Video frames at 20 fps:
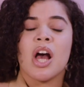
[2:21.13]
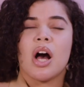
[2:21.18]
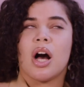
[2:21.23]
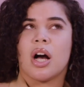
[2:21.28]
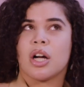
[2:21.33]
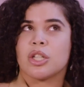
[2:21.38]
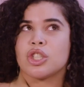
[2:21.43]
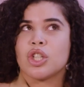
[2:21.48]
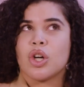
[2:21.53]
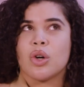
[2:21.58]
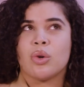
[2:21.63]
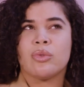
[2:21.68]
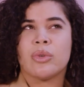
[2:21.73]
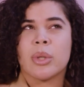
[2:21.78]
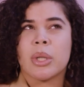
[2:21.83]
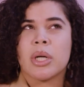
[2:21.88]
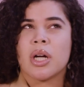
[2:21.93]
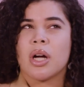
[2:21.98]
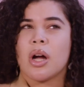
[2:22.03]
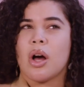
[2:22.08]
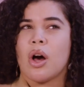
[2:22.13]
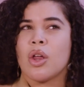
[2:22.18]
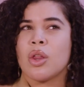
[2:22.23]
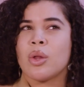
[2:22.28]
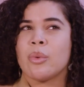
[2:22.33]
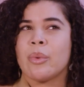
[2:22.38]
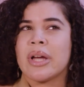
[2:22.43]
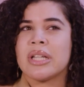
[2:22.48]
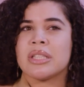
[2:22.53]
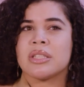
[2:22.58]
October all
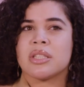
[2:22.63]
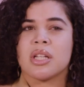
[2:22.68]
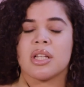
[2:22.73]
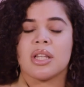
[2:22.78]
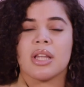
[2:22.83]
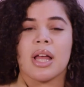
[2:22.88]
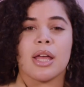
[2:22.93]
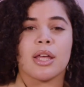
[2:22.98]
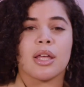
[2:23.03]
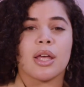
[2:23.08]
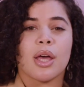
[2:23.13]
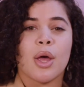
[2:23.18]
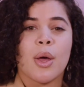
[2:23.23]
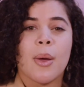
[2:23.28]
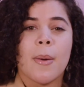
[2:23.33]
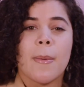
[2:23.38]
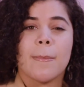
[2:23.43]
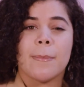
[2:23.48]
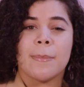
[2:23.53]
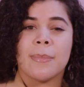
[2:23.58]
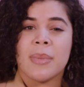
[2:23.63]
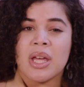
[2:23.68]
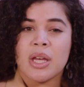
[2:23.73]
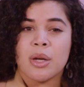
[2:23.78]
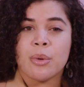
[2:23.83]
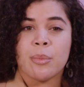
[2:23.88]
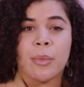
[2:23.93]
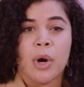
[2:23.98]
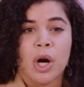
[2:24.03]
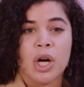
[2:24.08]
the way to like
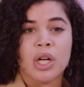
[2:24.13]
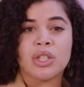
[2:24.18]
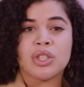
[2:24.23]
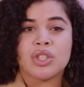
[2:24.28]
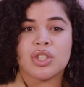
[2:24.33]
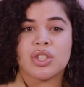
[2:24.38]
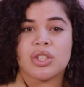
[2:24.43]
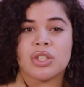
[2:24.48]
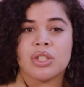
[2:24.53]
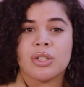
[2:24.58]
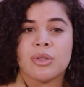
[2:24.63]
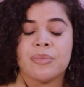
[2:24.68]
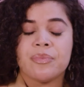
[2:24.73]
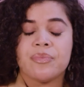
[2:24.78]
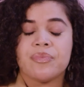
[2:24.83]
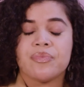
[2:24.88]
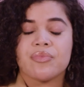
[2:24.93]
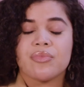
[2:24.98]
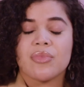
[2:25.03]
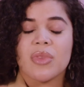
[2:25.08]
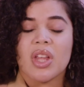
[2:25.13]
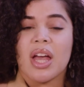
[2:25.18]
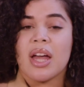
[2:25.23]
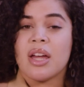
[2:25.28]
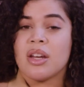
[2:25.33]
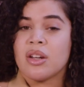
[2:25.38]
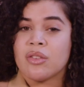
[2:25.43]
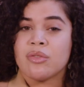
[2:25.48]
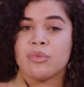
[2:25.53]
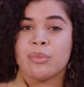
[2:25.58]
mid-March,
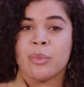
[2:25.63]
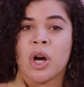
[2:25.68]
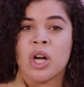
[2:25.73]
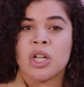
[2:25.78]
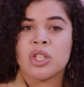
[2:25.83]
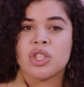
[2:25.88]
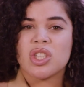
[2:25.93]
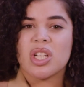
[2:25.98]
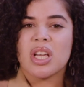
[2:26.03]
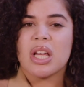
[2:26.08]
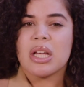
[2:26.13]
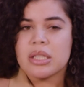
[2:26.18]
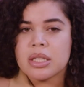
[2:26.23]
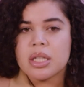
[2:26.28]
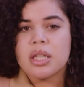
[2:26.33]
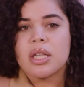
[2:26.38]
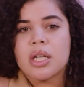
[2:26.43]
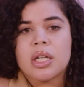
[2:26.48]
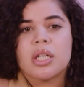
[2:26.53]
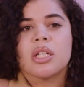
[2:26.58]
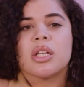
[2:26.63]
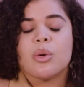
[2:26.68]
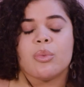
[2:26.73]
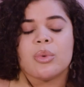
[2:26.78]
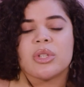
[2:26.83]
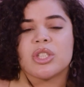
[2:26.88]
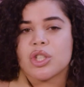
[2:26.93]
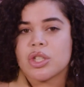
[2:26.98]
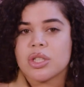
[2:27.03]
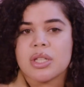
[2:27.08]
end of March, it's literally
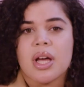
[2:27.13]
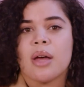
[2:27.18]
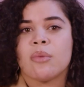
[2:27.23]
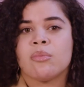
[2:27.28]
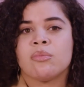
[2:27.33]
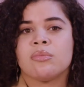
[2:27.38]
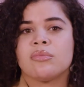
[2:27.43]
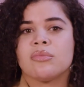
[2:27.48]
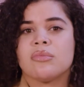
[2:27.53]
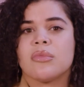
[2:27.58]
wintertime.